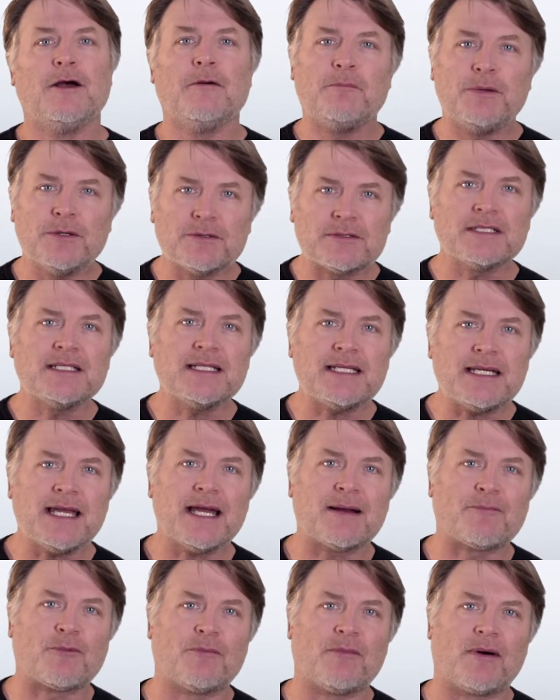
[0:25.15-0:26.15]
Built-in
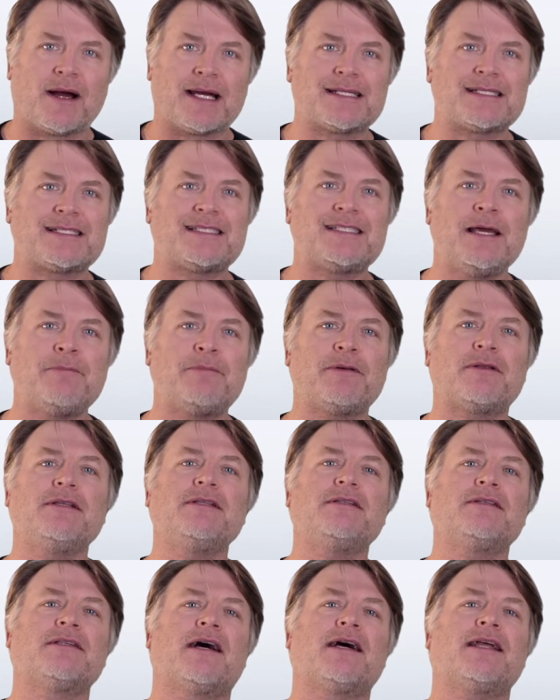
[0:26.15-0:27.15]
camera mics
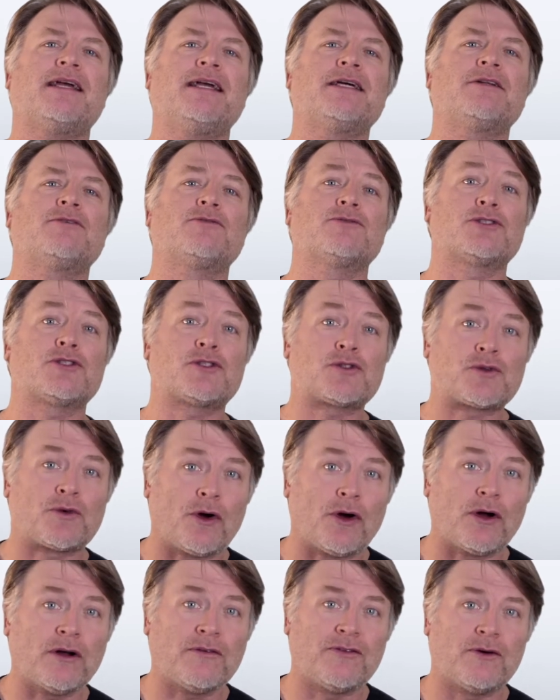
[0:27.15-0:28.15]
typically do not handle
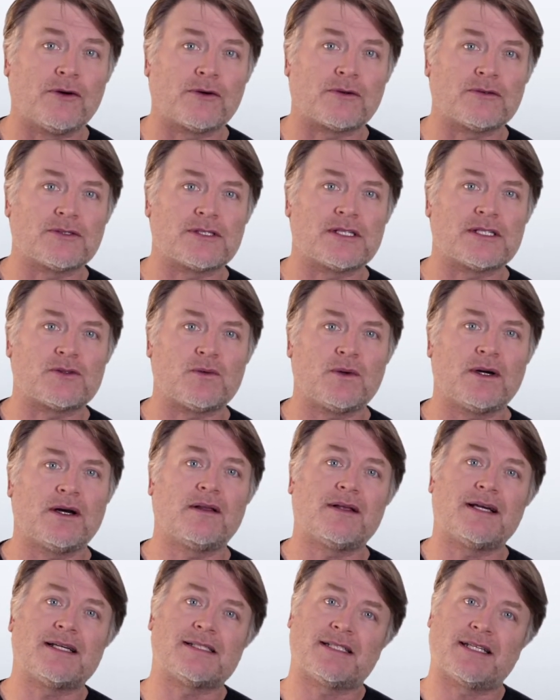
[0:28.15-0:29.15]
strong vocals as
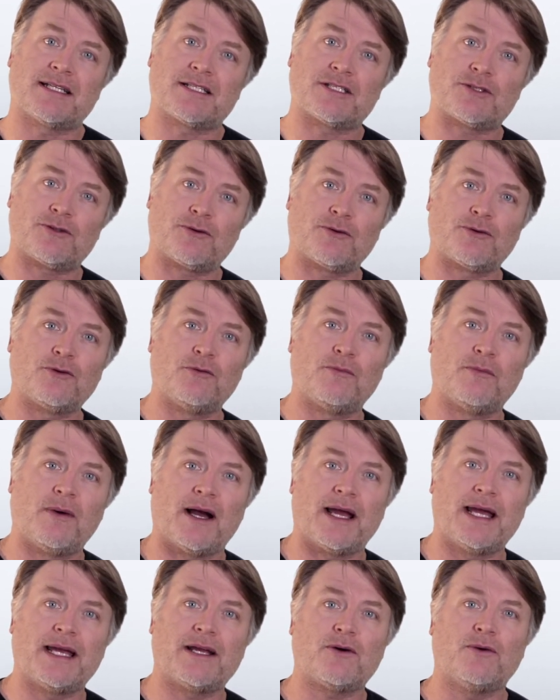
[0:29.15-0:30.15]
well as an external
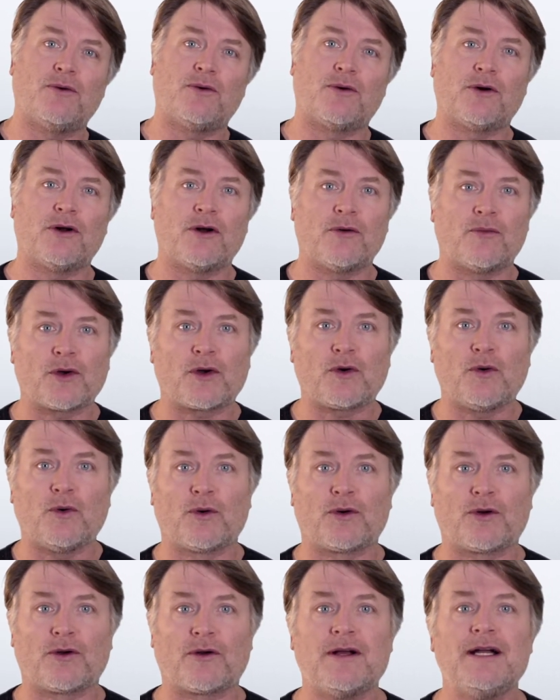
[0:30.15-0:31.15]
mic or a
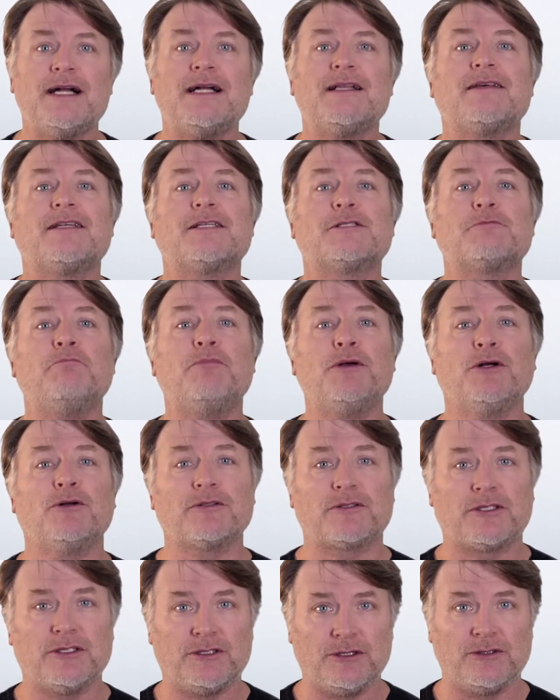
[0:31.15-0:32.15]
recorder that is
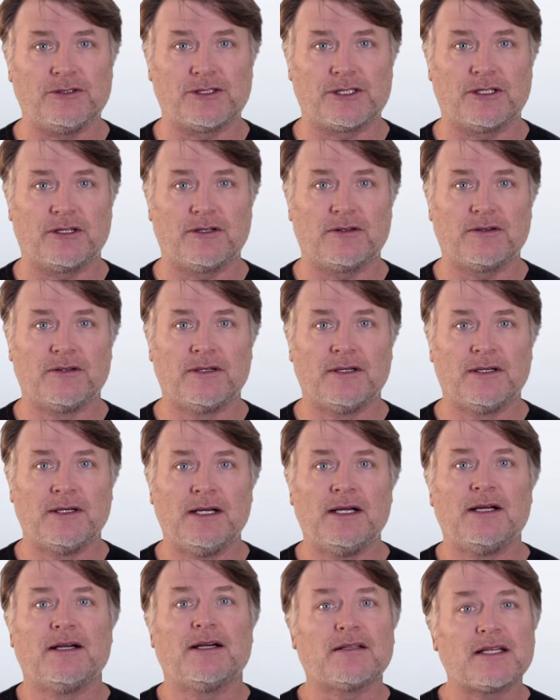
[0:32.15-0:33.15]
built to do so,
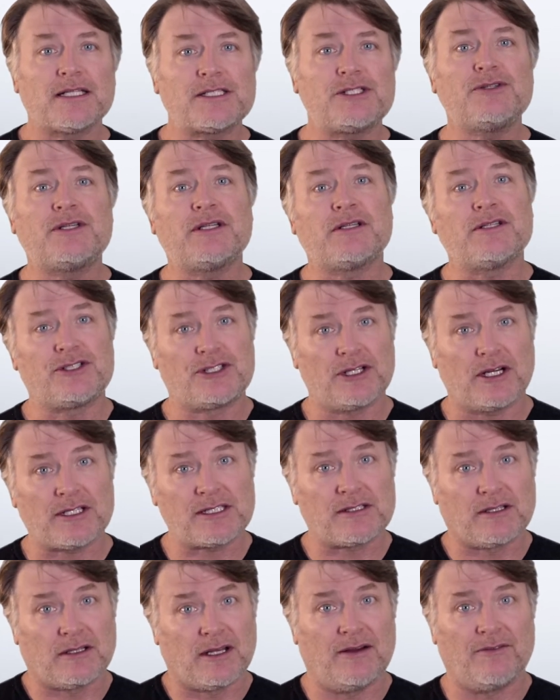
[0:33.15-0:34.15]
unless you can
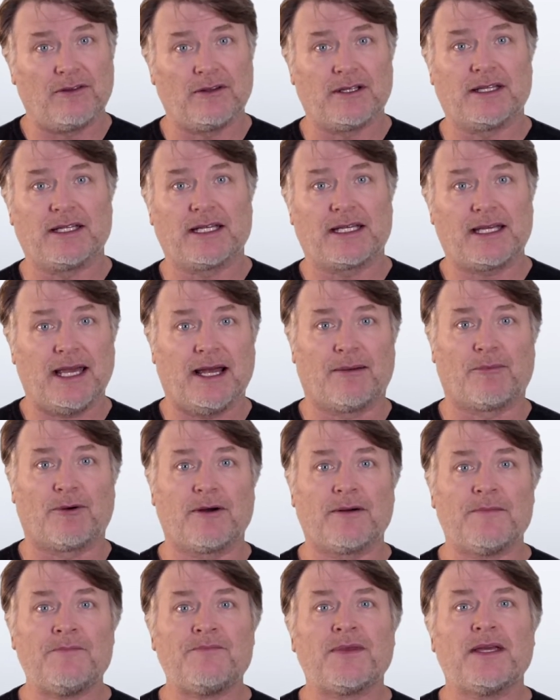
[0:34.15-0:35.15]
adjust the level in the camera.
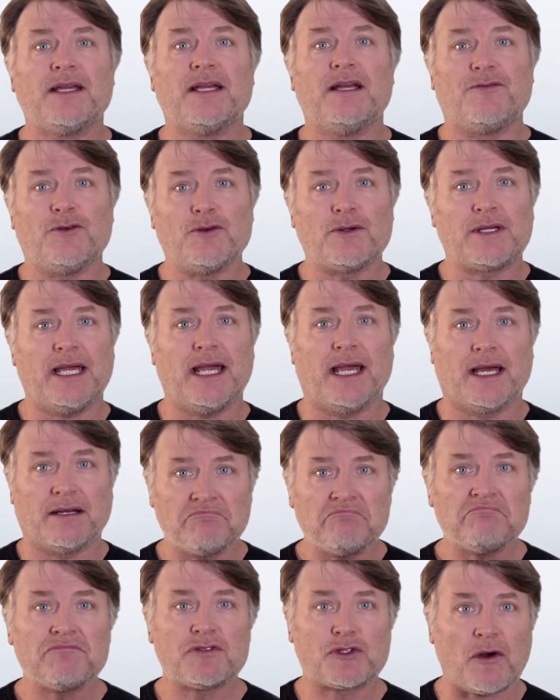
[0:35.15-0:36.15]
If you
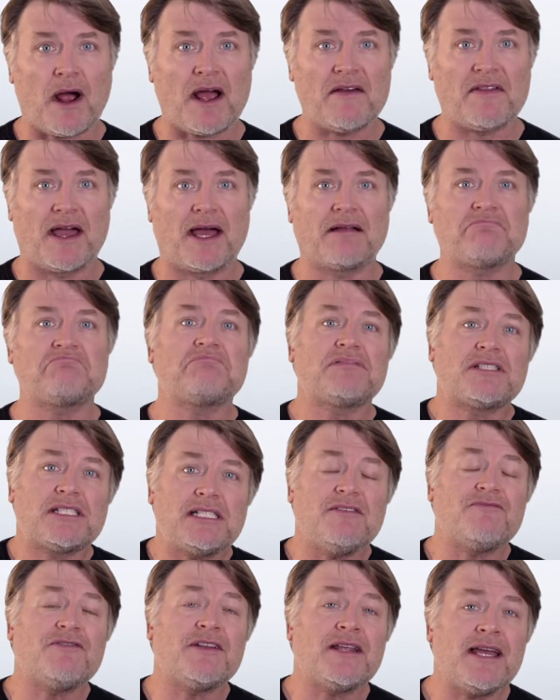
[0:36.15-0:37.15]
can, try that and
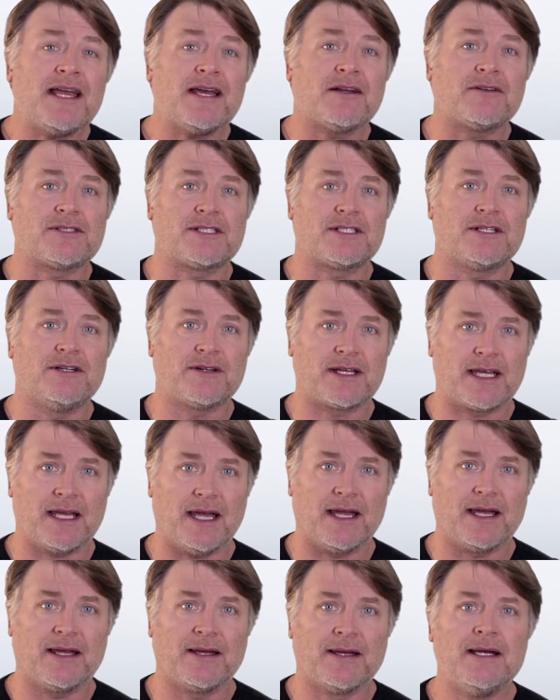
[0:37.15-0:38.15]
see if it handles it
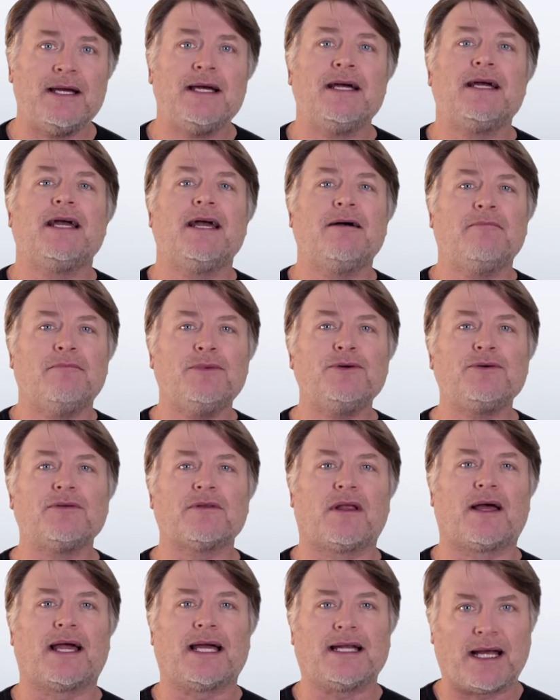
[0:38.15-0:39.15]
okay. At
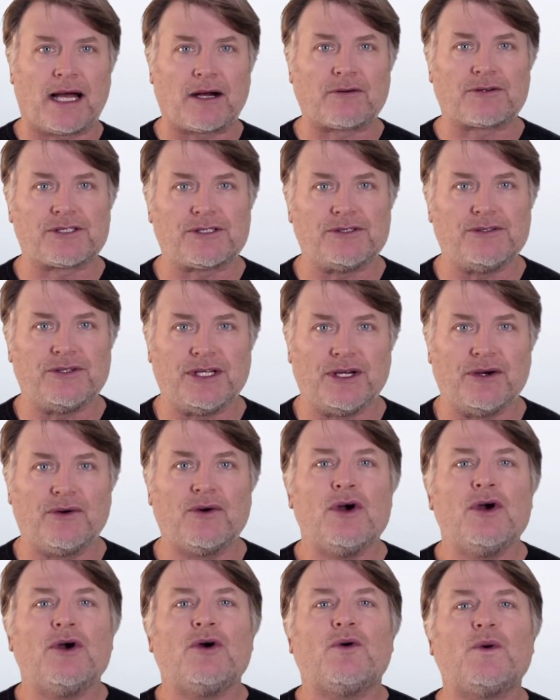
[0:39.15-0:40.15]
Moonlight, our studio,
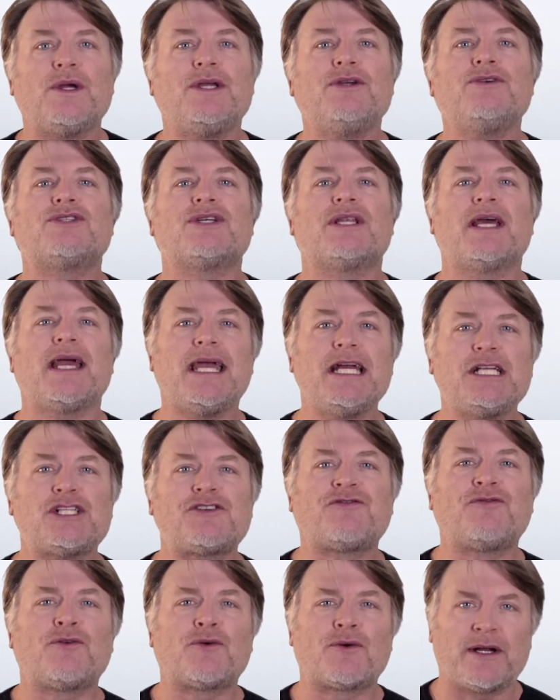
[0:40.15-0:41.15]
we use an
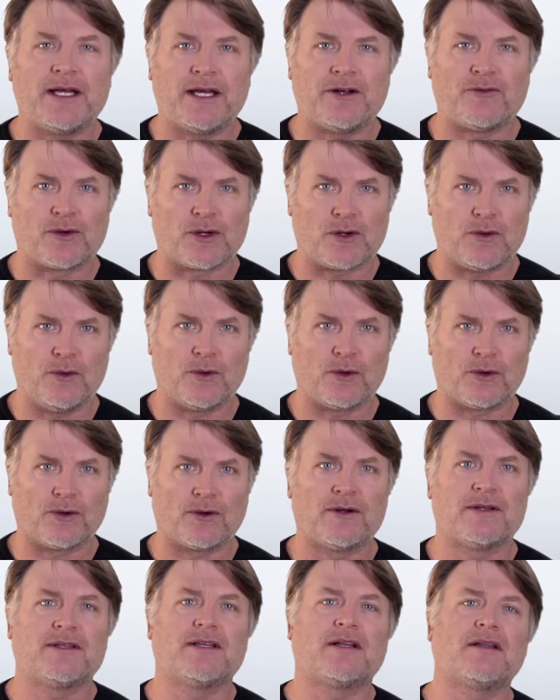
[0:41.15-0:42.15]
H4n
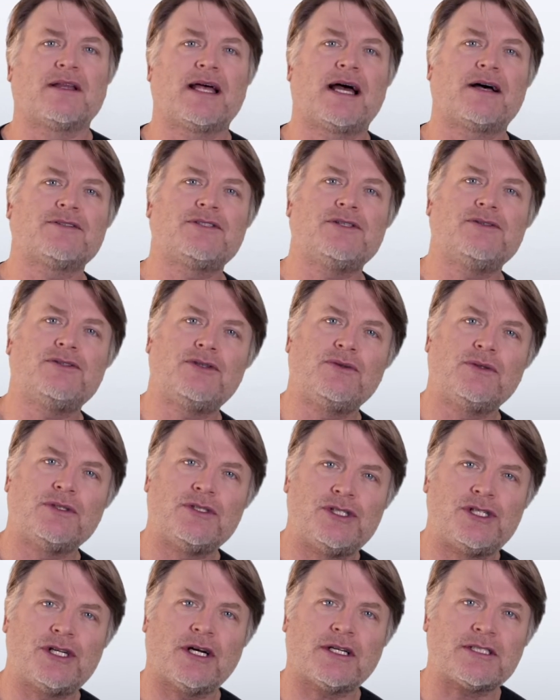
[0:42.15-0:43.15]
recorder that allows you to
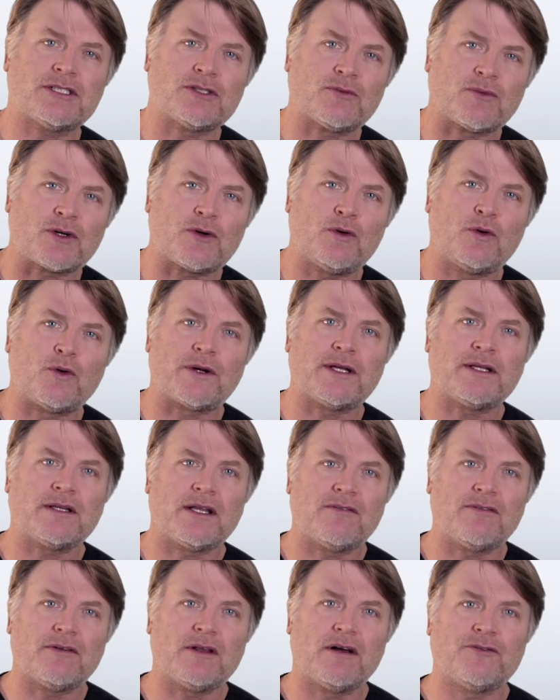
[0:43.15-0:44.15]
adjust the recording
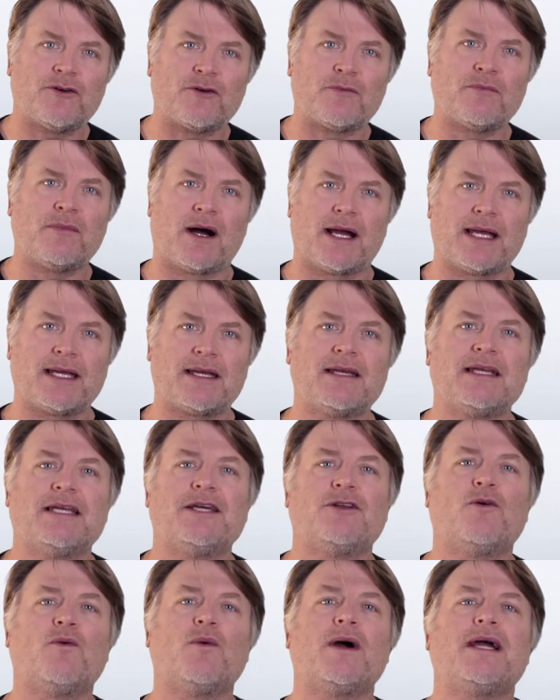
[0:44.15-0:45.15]
level of your mic
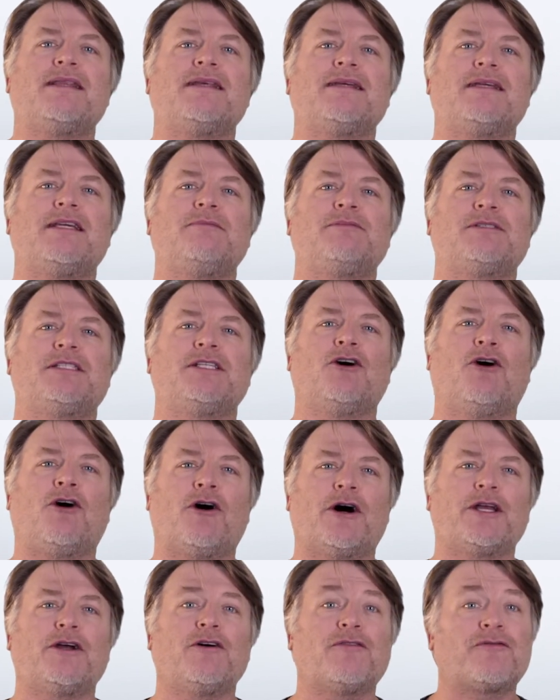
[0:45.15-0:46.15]
in a way that keeps the
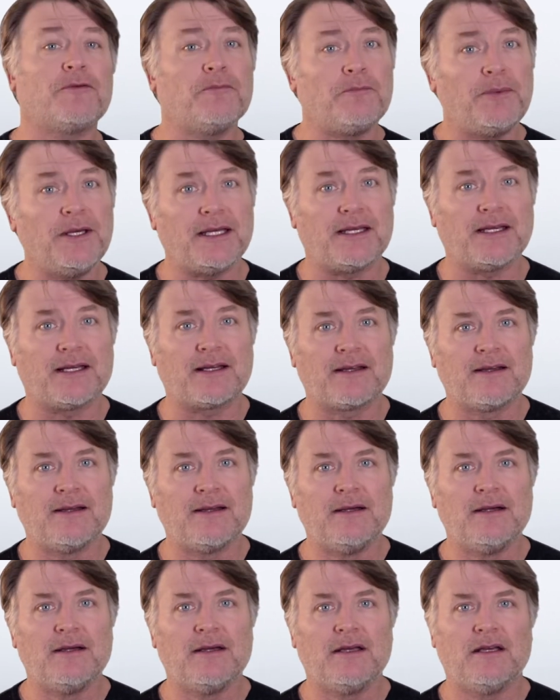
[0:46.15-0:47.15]
audio from peaking.
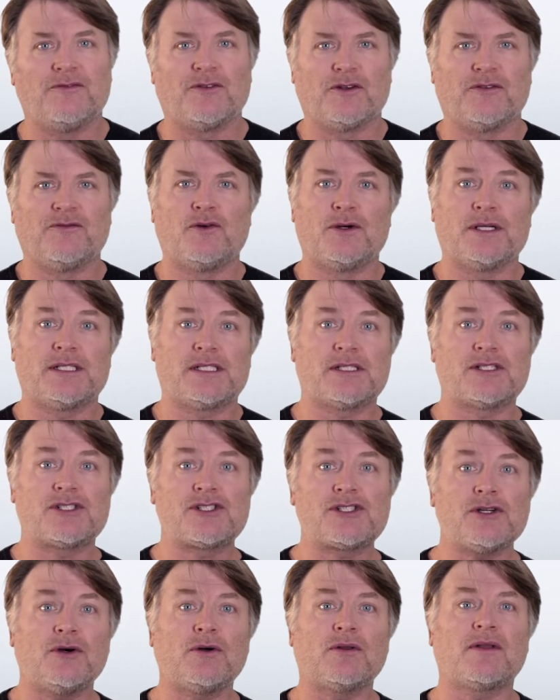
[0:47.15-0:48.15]
If your voice is
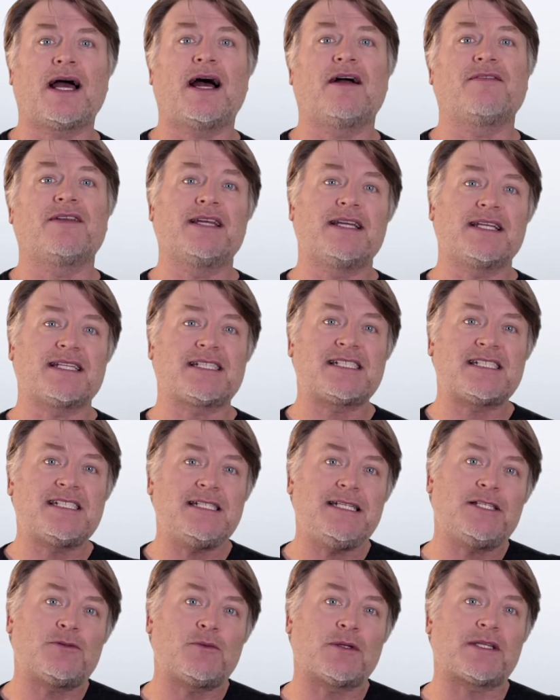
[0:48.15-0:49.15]
so loud that it
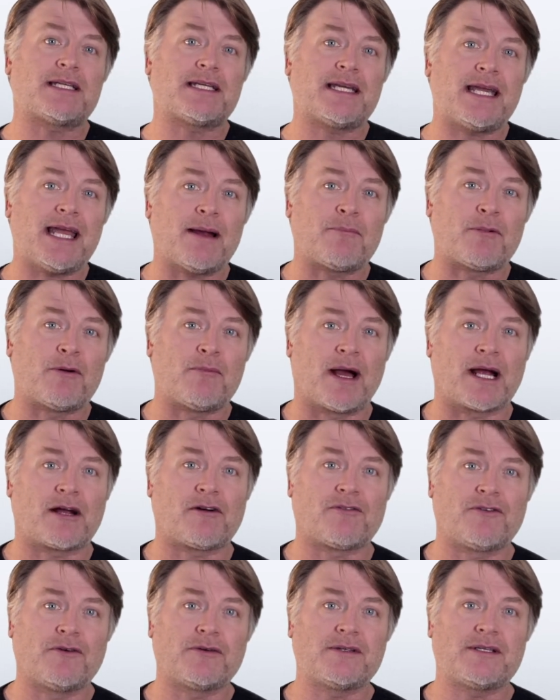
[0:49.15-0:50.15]
exceeds what the camera
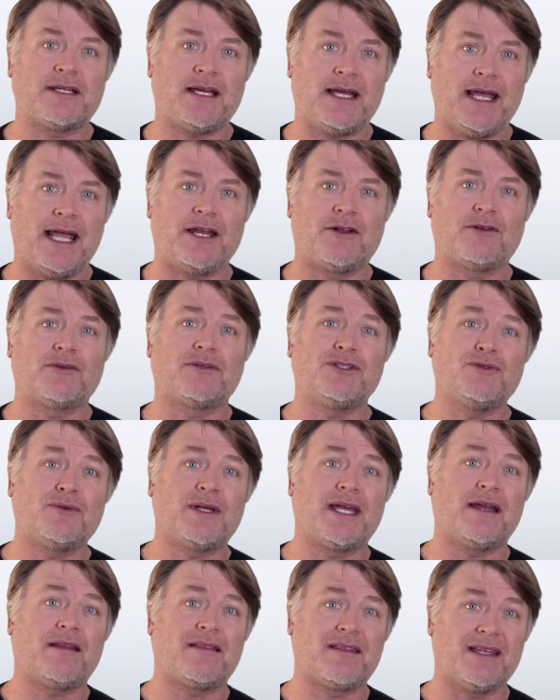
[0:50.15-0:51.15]
microphone can handle, you
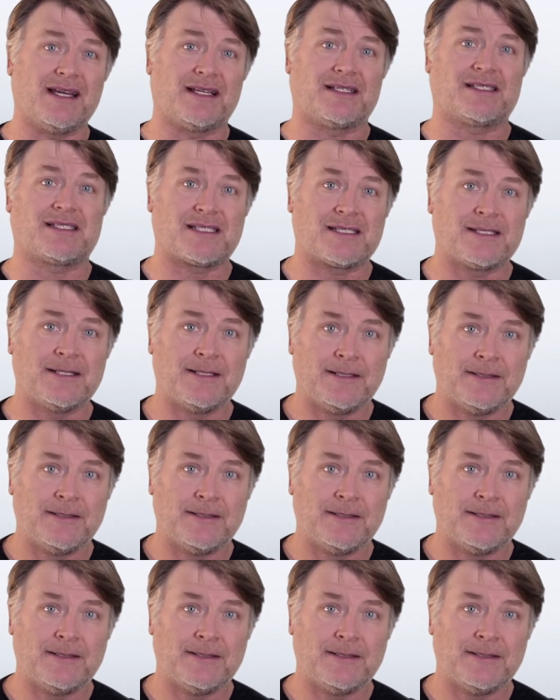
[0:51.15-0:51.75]
get this.